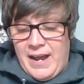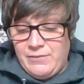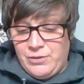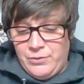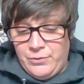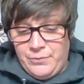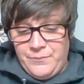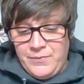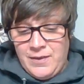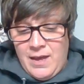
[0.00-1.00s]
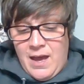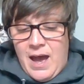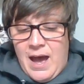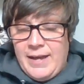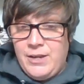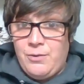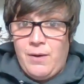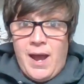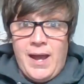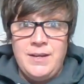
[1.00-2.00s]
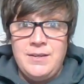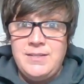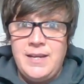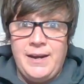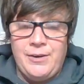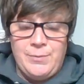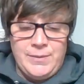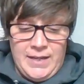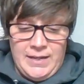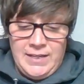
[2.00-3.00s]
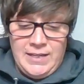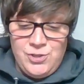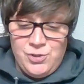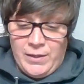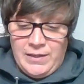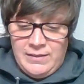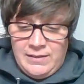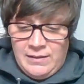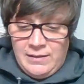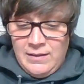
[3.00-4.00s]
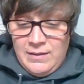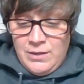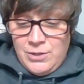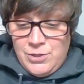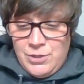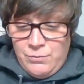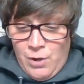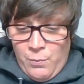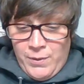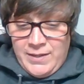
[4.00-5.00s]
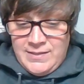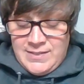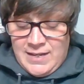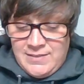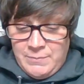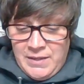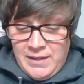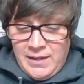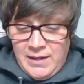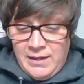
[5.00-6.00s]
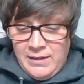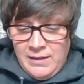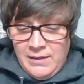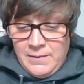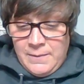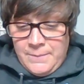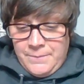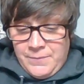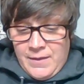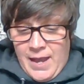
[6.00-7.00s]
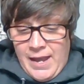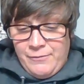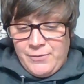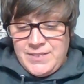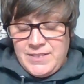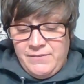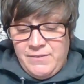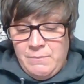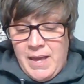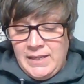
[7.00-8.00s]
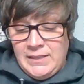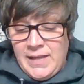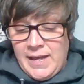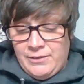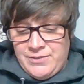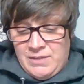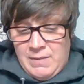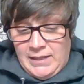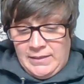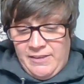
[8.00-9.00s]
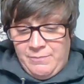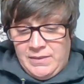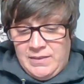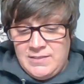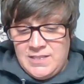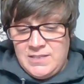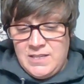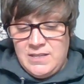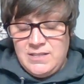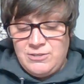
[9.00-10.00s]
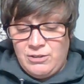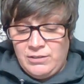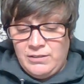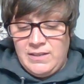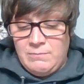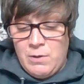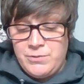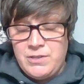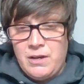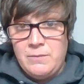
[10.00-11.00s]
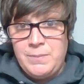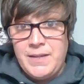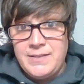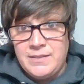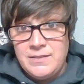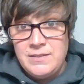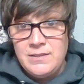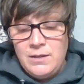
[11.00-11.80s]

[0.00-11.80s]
afternoon. I cried terribly and he joined in. Do you know what he said to me, Kitty? I have received many letters in my life, but this is certainly the most unpleasant.